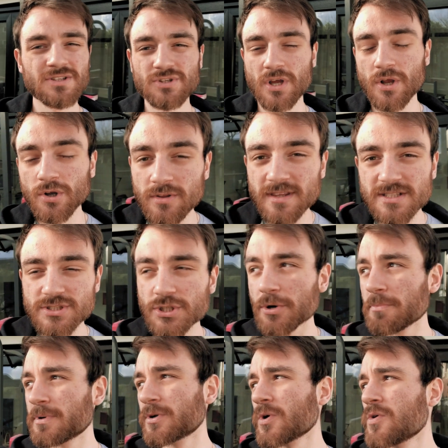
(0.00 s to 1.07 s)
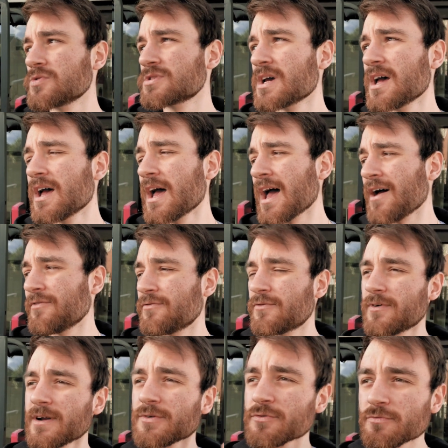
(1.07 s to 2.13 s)
So I got this job because a
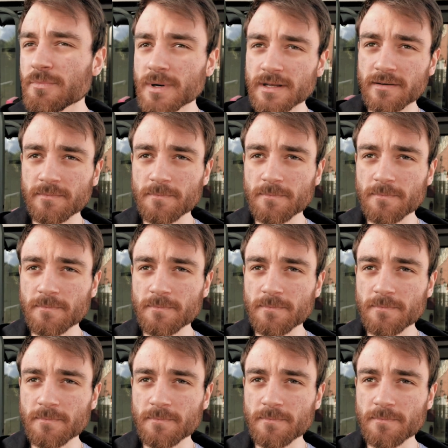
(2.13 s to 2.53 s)
friend of mine,